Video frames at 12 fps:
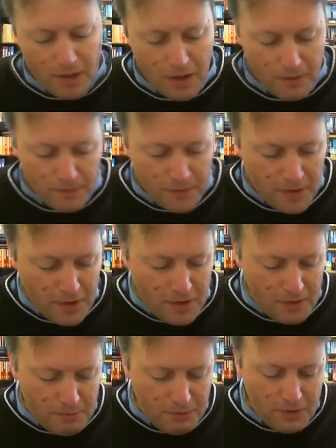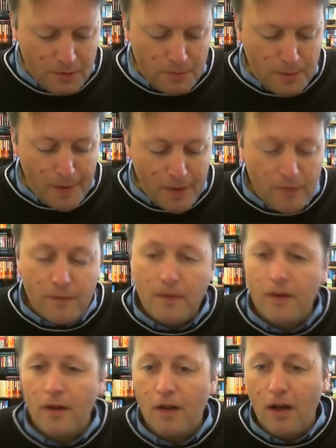Now, to put it into perspective,
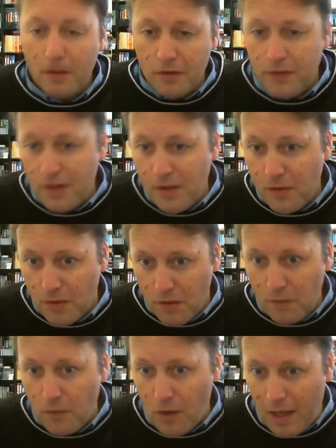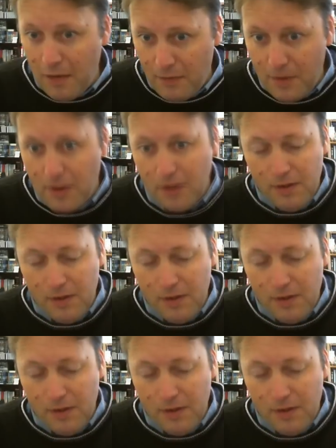I got this unit for $11